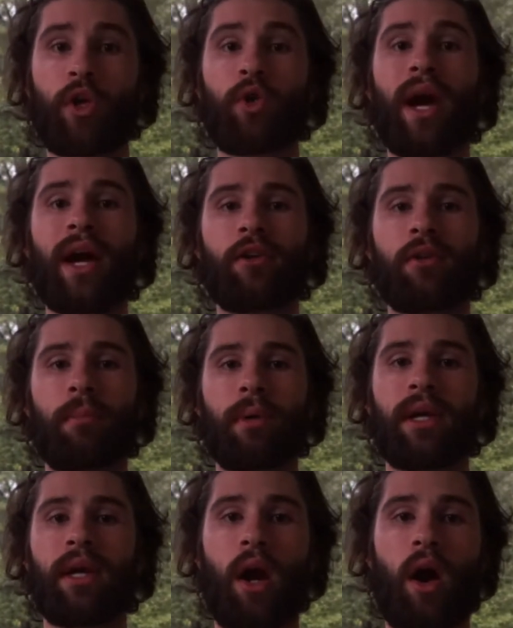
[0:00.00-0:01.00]
You got to
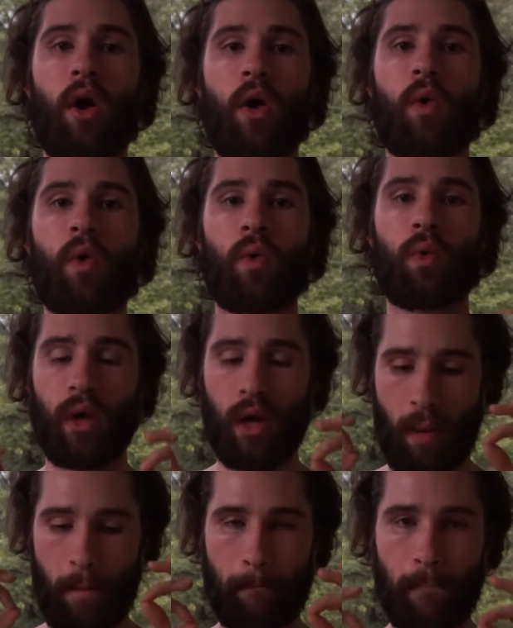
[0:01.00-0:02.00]
be on
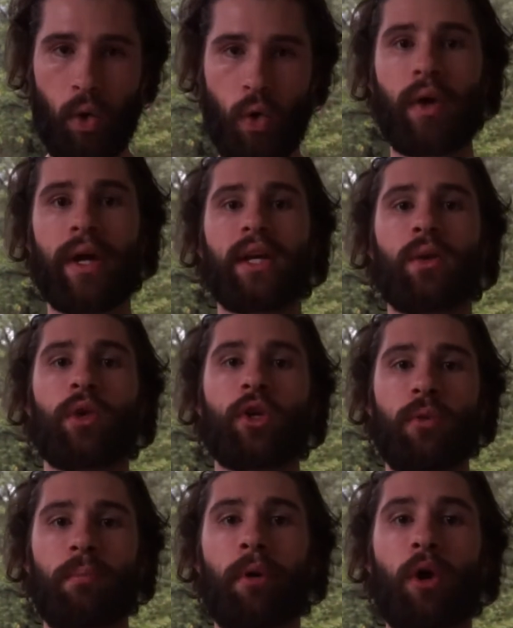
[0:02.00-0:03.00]
point when
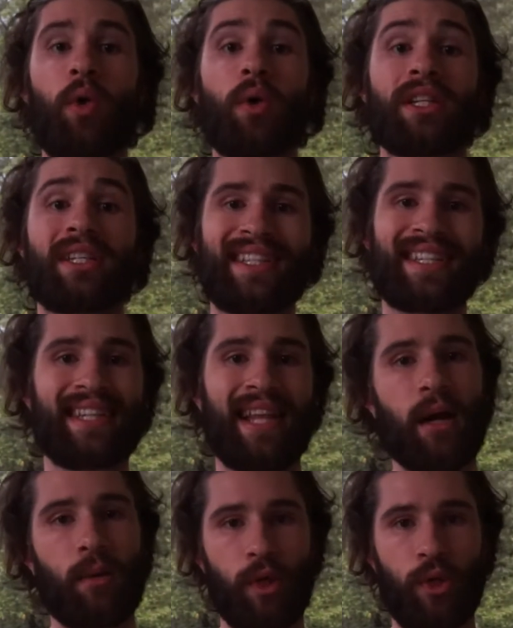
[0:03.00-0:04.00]
you bulk, just
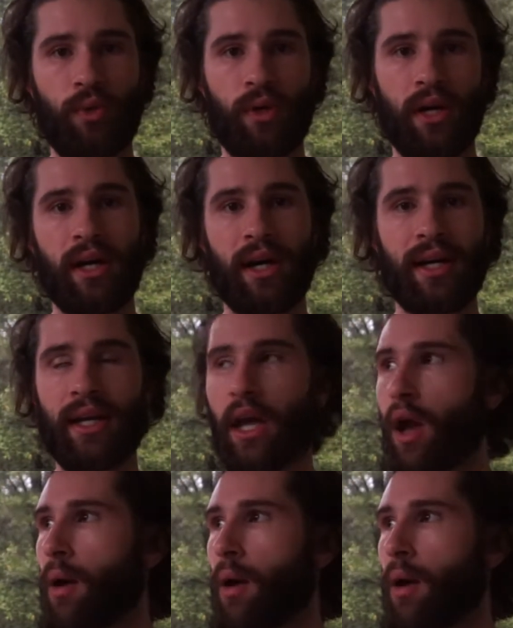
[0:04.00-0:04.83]
like when you cut.